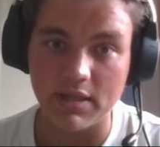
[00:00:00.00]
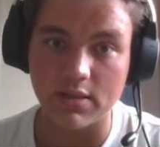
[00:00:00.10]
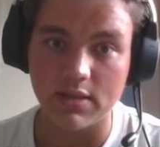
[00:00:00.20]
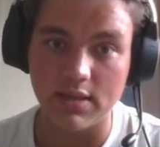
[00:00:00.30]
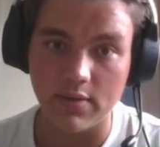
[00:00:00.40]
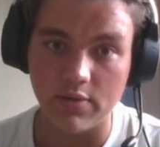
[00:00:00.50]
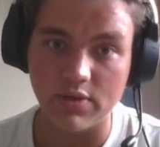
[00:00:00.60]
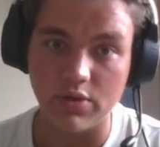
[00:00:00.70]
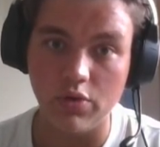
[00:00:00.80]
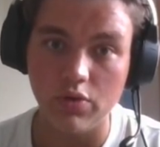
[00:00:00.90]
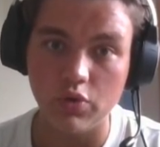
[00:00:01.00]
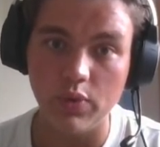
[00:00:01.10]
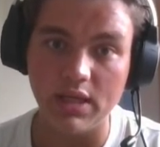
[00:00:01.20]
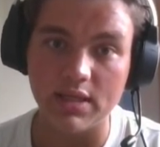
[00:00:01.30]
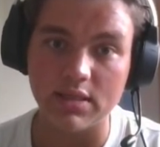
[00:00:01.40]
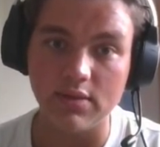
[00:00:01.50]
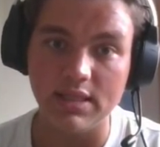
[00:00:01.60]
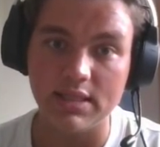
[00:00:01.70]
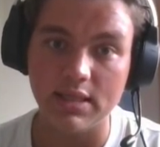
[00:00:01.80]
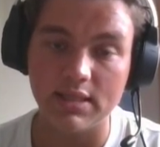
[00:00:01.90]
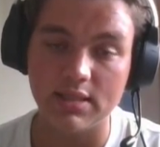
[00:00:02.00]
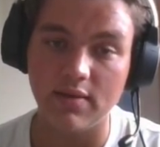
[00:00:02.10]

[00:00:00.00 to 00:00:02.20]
because now there is a huge weakness on e6.